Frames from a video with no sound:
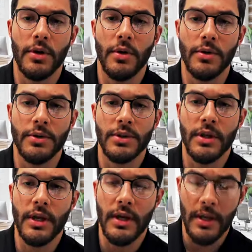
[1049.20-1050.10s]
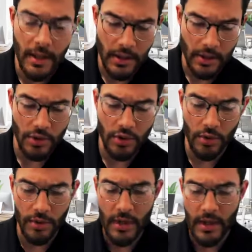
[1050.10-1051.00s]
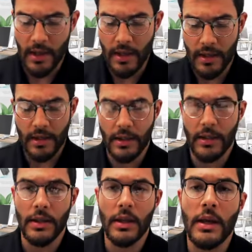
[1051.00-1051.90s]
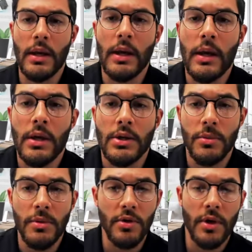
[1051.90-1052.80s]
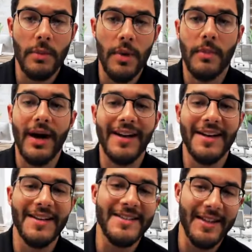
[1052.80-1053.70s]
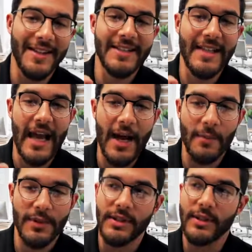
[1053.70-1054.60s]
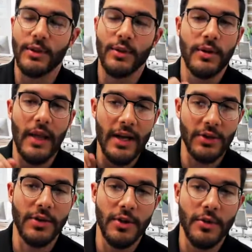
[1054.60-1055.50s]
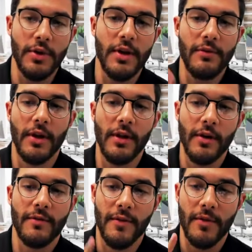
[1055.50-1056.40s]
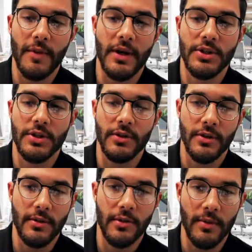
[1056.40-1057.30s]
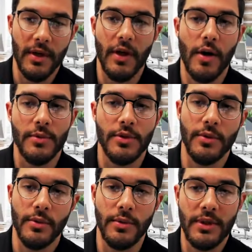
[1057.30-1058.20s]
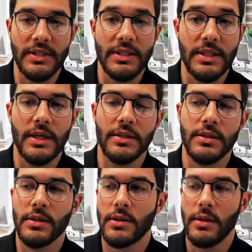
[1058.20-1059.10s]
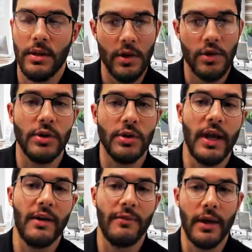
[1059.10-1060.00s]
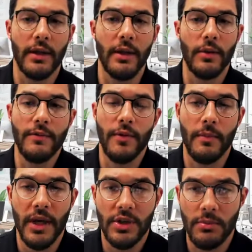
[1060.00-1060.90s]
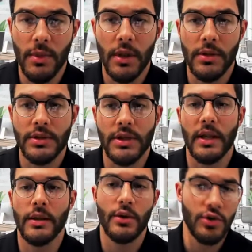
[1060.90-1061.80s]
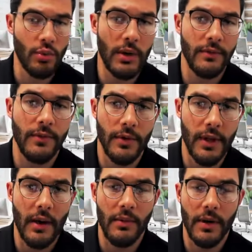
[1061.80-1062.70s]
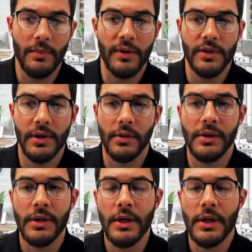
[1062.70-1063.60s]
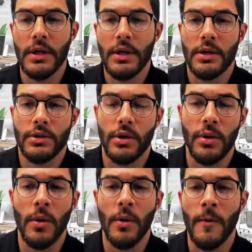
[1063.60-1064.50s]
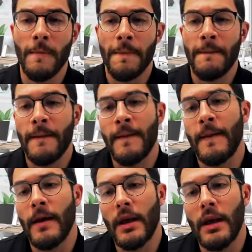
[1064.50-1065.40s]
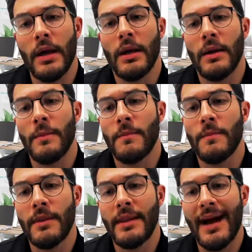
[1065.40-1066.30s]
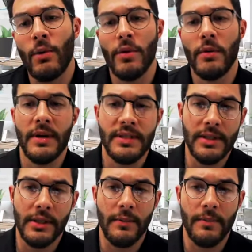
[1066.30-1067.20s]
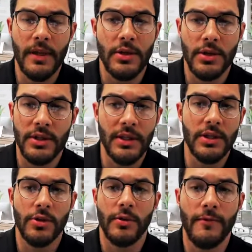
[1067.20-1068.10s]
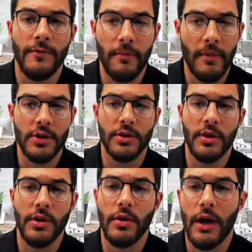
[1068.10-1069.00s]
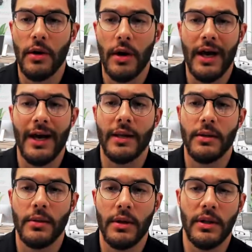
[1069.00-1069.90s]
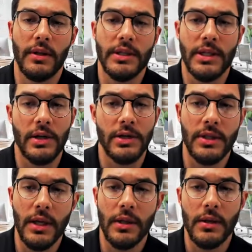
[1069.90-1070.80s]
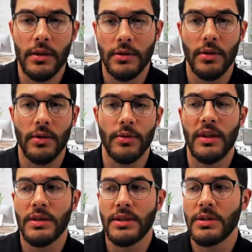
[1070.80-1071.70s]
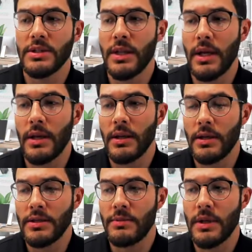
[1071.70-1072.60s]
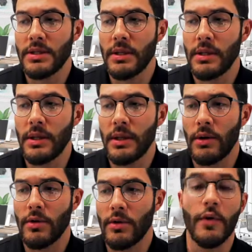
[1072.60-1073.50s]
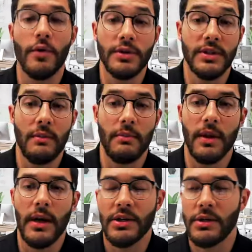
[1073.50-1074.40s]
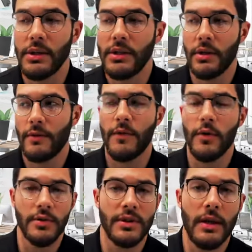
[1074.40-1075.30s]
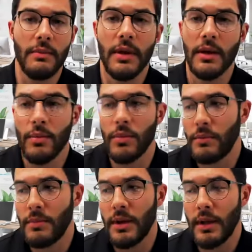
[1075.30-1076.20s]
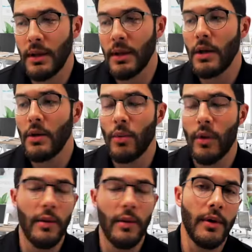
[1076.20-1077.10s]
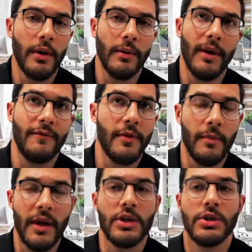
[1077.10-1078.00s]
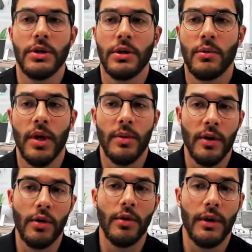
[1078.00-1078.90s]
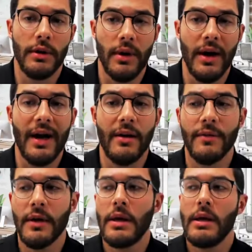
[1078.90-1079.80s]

So the something to keep in mind is that these apps actually do give you a lot of information when it comes to these things. They usually have like little information buttons, and there's one for that one in particular. So that will basically be just additional information that you cannot add in the desired state. So the desired state is basically, or your focus statement, actually. Your focus statement would be whatever affirmation, whatever goal that you have.